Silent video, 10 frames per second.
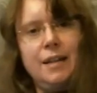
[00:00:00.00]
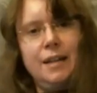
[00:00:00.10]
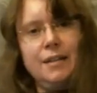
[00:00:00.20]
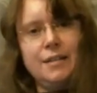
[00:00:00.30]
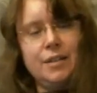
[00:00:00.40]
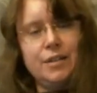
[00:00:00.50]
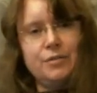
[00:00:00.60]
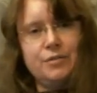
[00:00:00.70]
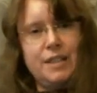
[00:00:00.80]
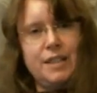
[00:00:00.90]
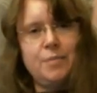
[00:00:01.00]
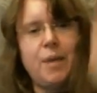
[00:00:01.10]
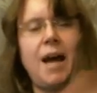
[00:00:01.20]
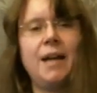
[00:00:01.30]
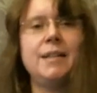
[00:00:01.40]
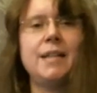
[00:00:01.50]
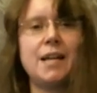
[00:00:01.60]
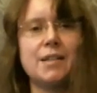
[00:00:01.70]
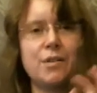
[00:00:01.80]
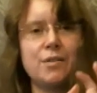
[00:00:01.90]
he sort of sits behind
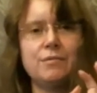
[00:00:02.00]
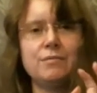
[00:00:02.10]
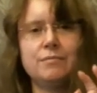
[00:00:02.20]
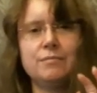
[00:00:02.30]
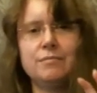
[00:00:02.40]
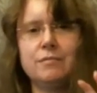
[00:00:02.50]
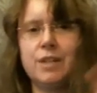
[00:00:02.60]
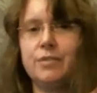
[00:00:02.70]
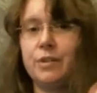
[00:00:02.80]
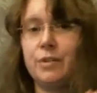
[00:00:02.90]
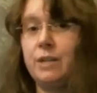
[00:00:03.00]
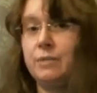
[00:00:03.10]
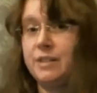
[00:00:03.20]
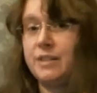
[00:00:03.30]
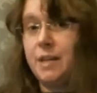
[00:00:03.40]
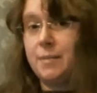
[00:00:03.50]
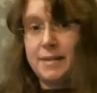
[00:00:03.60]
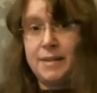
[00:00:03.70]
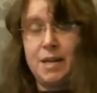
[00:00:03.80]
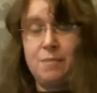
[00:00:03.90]
there, so if I really want to see
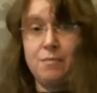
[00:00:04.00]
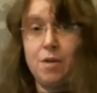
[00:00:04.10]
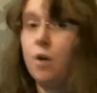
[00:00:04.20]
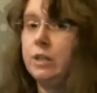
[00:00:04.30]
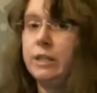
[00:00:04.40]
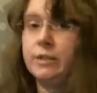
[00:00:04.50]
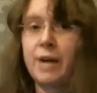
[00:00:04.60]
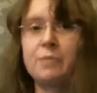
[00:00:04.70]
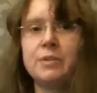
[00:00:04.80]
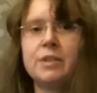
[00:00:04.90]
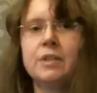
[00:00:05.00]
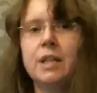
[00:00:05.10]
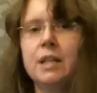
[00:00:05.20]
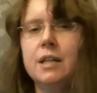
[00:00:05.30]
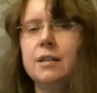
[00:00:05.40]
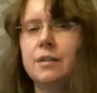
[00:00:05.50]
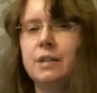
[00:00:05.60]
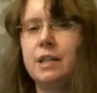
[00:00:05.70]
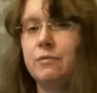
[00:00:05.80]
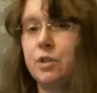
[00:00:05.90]
him, I see him all year round,
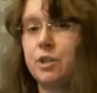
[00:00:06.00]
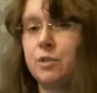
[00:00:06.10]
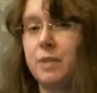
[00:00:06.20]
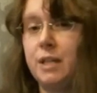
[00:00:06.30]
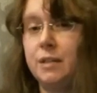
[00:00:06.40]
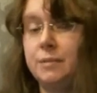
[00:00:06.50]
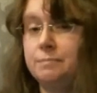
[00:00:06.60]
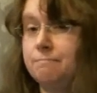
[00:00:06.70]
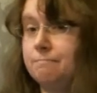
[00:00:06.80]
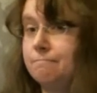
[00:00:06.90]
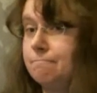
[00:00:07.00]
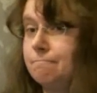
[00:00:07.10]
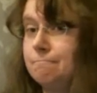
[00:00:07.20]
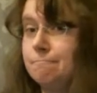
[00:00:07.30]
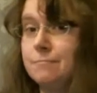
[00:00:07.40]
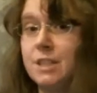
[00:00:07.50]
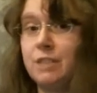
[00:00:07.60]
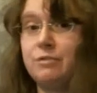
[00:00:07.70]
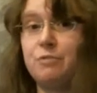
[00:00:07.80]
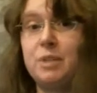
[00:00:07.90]
so he can watch me
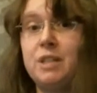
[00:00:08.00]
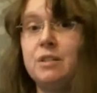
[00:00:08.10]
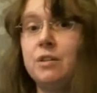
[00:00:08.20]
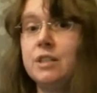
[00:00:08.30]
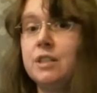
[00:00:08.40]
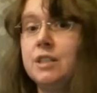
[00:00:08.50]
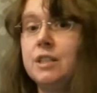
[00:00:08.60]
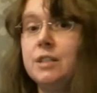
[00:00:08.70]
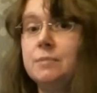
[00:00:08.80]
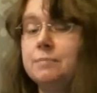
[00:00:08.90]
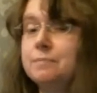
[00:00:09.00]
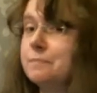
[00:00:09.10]
if I've been naughty or good.